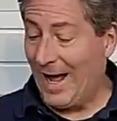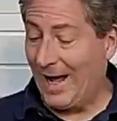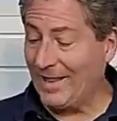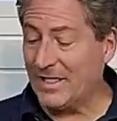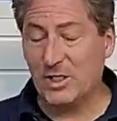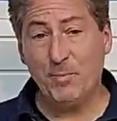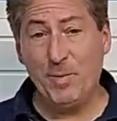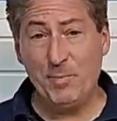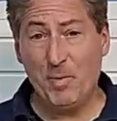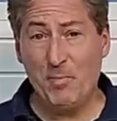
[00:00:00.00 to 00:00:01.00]
I think some
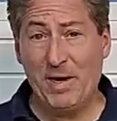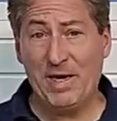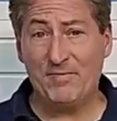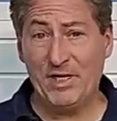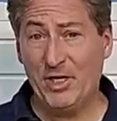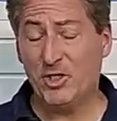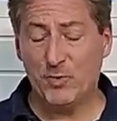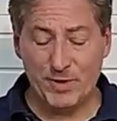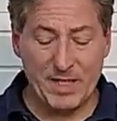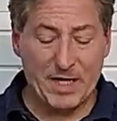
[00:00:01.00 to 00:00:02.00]
people might have an issue
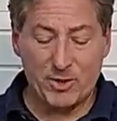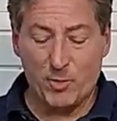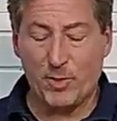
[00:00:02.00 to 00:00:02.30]
with that though,